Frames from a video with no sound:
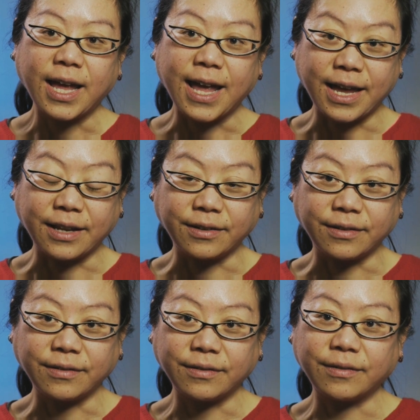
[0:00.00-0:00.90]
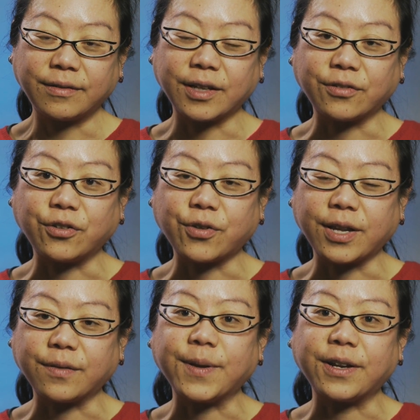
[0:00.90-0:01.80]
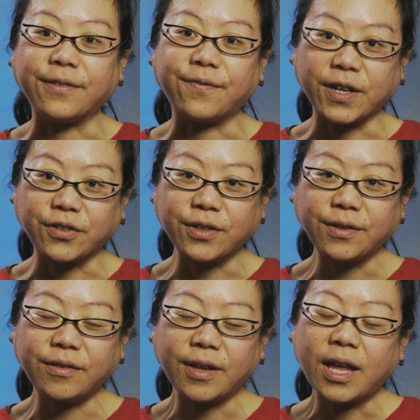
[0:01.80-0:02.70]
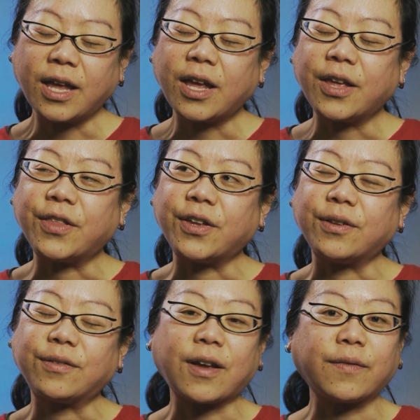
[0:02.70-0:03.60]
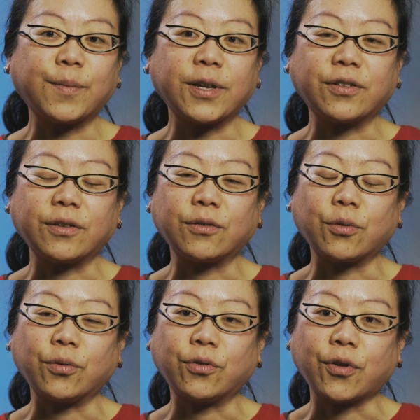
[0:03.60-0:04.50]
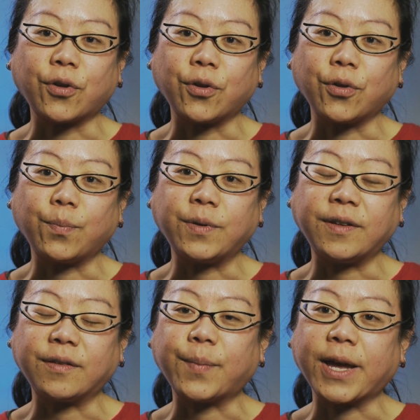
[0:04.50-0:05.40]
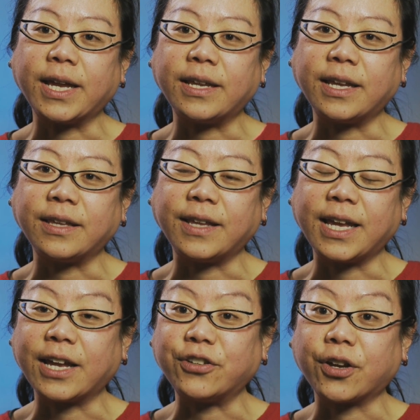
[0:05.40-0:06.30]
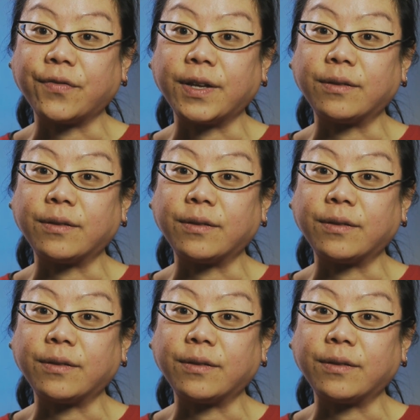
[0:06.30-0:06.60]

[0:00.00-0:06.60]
and sexually transmitted infections. The staff specialists also participate in the HIV